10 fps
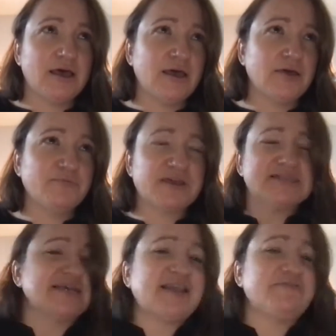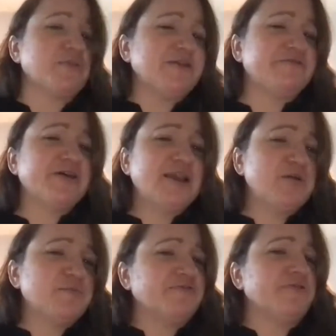um, because i'd never been
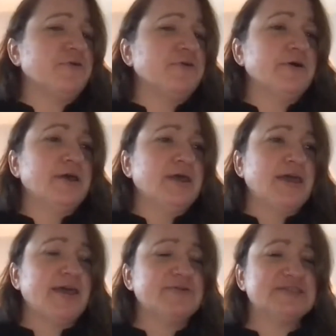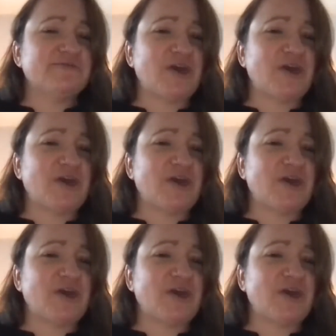furloughed before it was hmm.